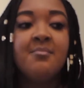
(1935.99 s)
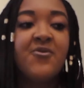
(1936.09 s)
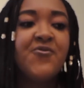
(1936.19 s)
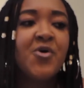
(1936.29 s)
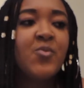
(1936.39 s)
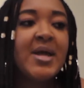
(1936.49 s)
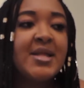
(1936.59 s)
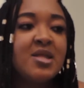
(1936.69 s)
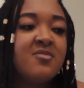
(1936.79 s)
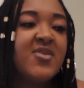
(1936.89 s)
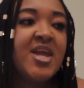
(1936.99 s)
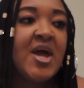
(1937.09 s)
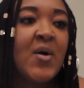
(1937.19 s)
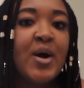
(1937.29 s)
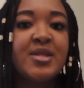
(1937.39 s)
Before we end this
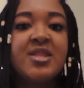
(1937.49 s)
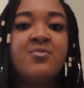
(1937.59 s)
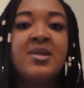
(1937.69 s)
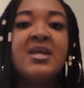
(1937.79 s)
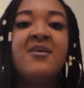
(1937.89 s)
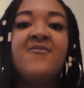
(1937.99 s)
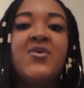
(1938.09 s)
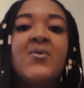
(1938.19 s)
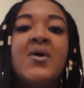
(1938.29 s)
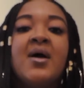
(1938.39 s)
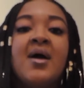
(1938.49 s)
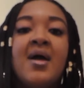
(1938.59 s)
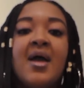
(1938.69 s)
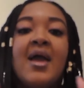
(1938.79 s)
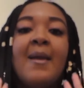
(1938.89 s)
video, I just want to give you
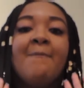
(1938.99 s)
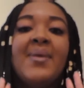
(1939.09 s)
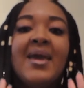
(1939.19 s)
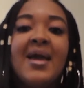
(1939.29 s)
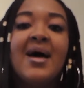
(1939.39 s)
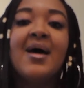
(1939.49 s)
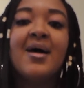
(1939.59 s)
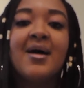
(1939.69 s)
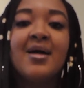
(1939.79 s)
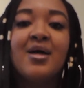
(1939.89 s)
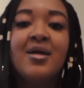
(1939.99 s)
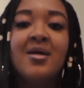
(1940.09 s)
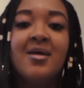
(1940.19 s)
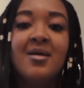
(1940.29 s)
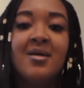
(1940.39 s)
a big hug.
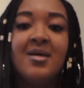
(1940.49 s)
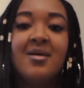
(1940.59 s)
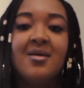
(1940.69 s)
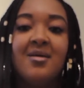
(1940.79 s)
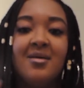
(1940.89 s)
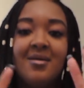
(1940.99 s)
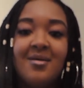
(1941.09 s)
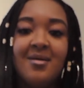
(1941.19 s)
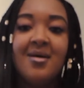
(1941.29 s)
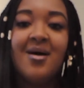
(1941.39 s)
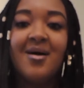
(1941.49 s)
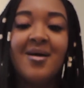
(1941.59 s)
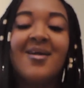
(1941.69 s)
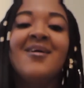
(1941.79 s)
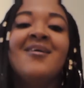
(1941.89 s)

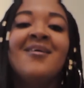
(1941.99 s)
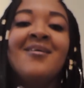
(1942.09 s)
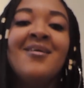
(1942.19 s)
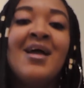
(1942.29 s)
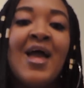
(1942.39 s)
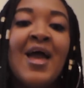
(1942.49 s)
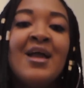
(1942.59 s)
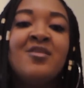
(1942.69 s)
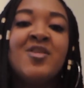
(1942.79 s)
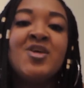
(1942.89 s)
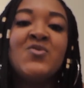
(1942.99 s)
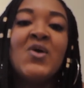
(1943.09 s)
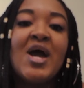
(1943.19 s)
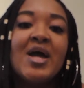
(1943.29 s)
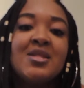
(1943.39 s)
And thank you
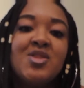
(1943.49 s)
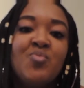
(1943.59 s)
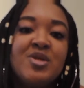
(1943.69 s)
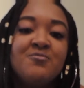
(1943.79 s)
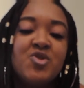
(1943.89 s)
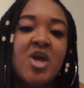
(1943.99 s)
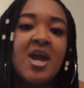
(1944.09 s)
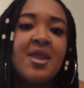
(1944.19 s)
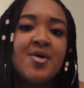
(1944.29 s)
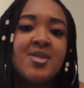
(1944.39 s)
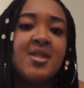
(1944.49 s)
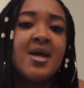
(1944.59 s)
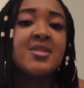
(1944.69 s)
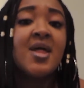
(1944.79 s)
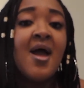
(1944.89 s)
guys so much for checking out
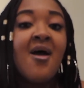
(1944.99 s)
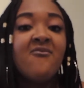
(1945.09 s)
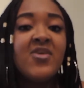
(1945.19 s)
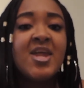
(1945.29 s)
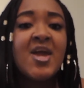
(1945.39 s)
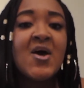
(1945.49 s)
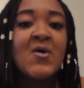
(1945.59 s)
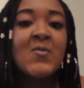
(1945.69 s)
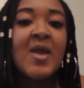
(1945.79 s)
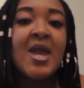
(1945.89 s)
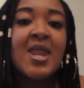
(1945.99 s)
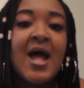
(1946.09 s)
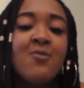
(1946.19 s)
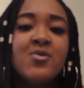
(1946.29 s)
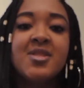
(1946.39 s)
today's video, and
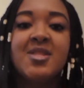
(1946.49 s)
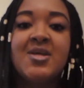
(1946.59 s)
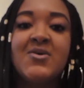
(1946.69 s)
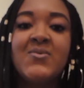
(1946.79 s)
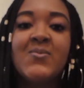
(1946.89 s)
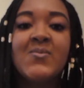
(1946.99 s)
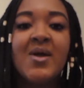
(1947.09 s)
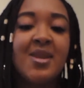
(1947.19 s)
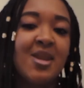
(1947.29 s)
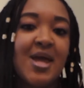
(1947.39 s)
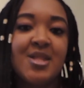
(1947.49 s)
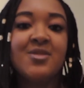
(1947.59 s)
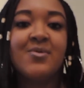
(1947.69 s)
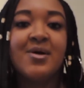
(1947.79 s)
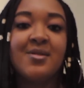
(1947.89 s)
I will see you in the next
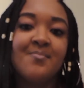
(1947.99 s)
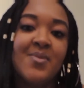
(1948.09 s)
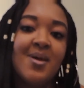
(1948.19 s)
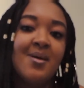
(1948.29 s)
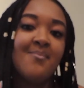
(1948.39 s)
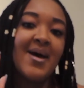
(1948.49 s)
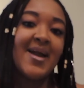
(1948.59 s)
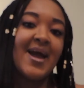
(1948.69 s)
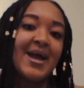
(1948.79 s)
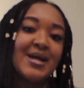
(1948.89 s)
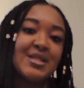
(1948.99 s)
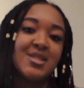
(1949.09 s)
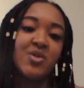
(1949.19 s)
one. Bye guys.